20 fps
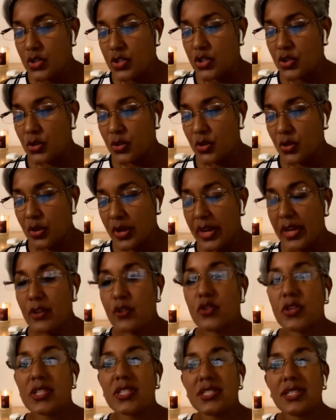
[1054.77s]
So
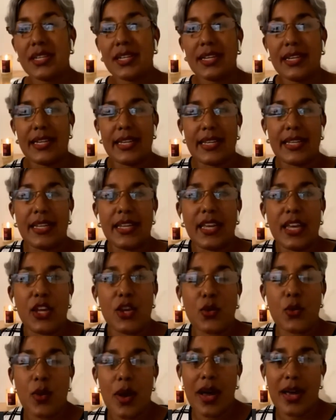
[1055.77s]
interestingly, the
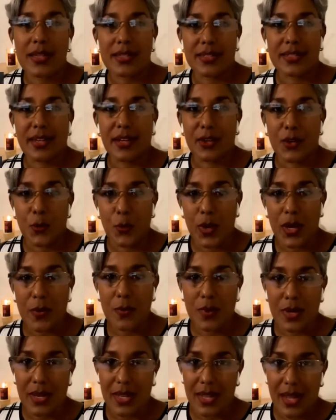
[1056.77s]
EU has done
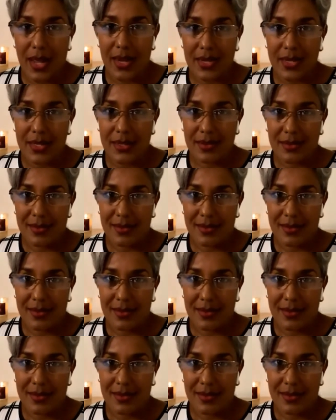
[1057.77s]
away with that